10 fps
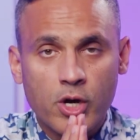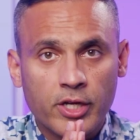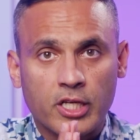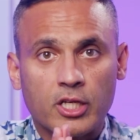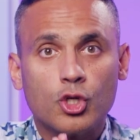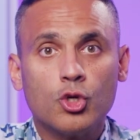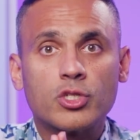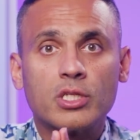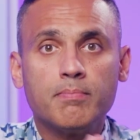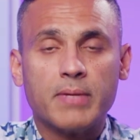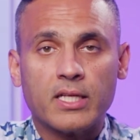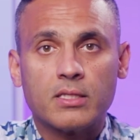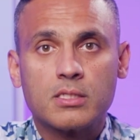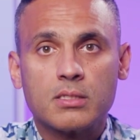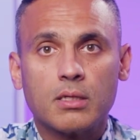working usually
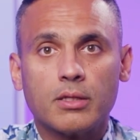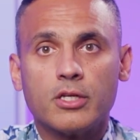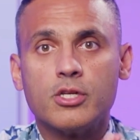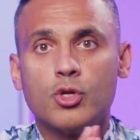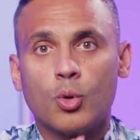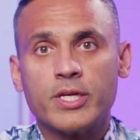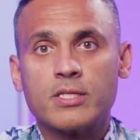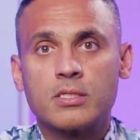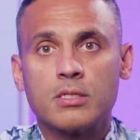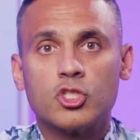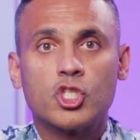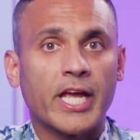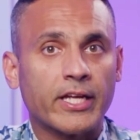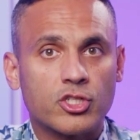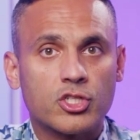means the noise
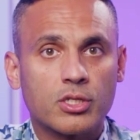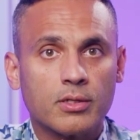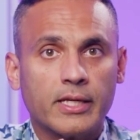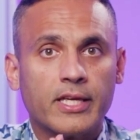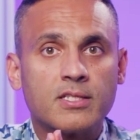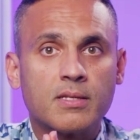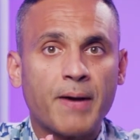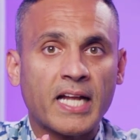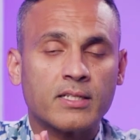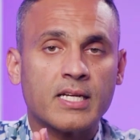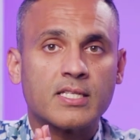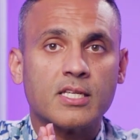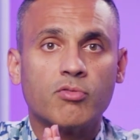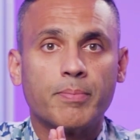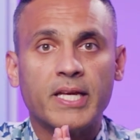changed. Here's the pattern I
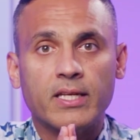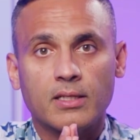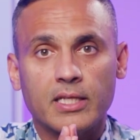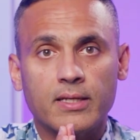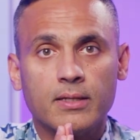see repeatedly.